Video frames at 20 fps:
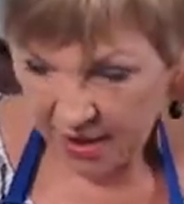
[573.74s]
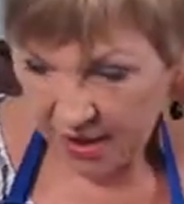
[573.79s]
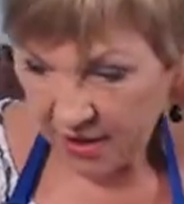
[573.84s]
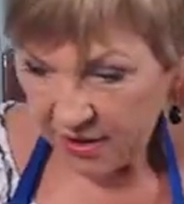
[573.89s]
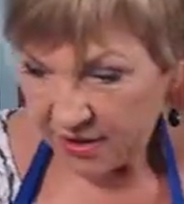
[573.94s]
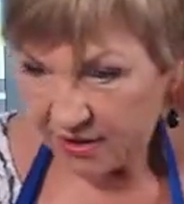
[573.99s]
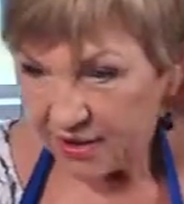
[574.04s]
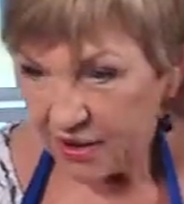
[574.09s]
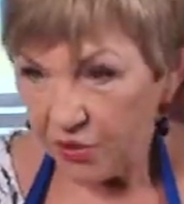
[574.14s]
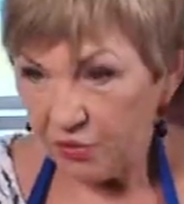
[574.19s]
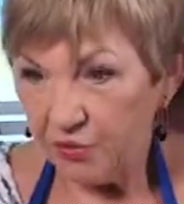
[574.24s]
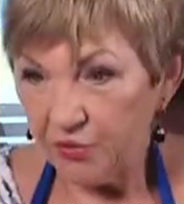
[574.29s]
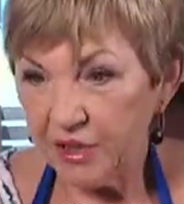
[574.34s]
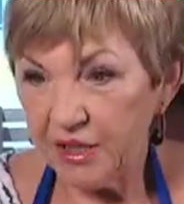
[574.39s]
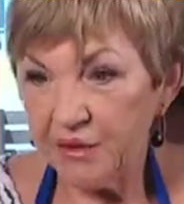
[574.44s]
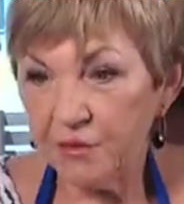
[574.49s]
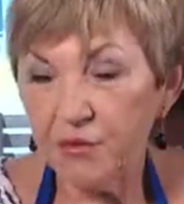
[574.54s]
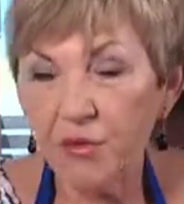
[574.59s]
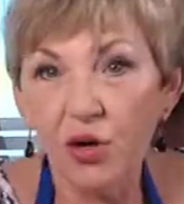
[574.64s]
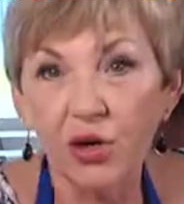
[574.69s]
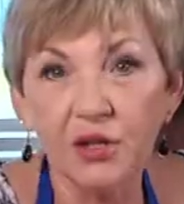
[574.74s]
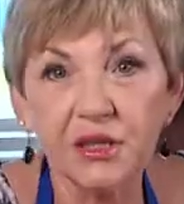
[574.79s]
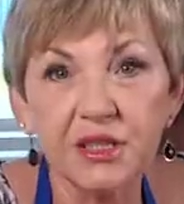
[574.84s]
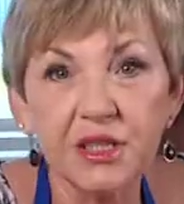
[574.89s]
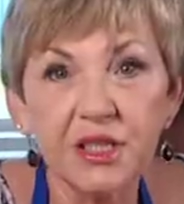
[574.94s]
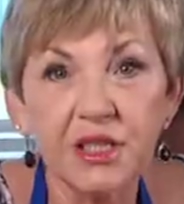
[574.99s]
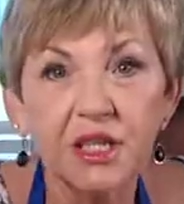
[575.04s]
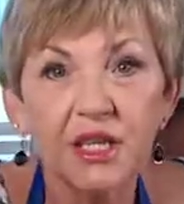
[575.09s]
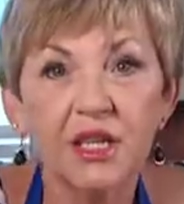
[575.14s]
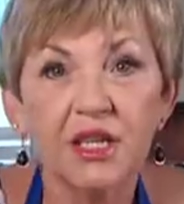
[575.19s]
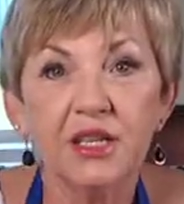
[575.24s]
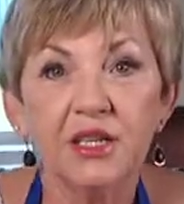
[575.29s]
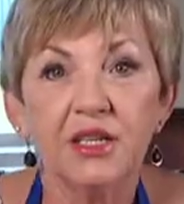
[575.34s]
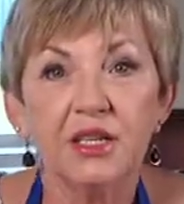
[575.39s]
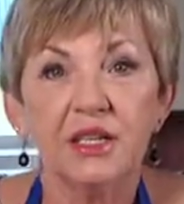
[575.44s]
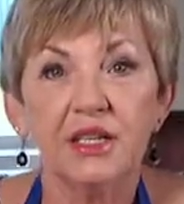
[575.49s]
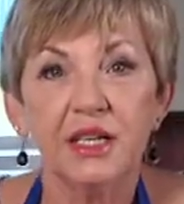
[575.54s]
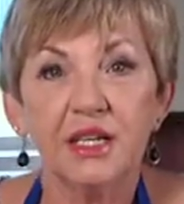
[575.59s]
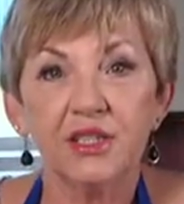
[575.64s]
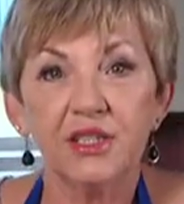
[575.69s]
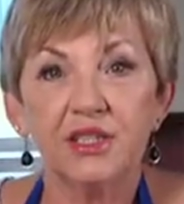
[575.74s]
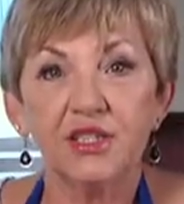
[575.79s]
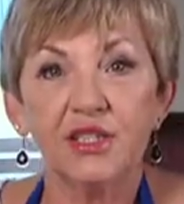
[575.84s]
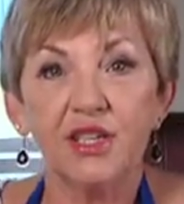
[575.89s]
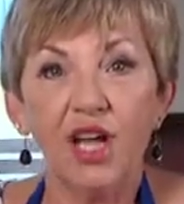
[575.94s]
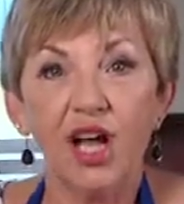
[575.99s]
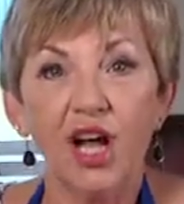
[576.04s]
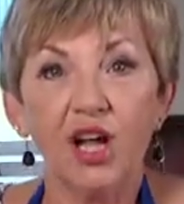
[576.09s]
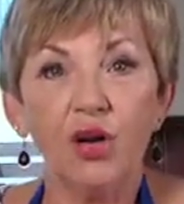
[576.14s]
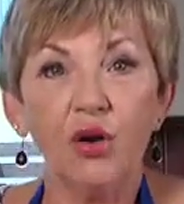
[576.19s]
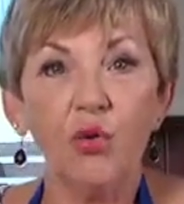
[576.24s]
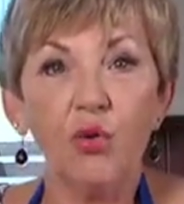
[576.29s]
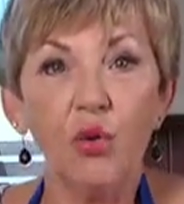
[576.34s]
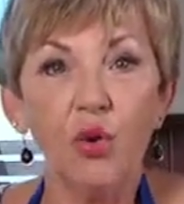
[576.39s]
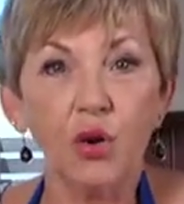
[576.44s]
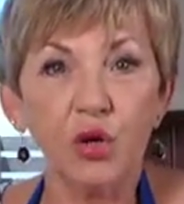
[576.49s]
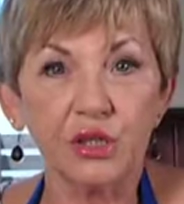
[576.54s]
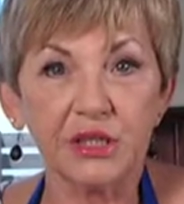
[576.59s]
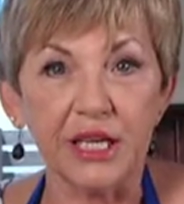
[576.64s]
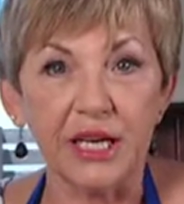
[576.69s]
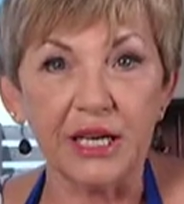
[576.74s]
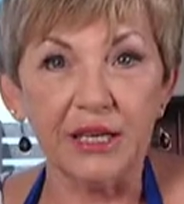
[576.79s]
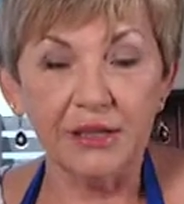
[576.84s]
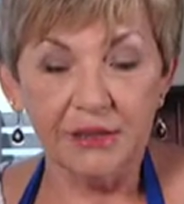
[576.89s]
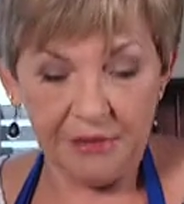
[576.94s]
So we want a quarter,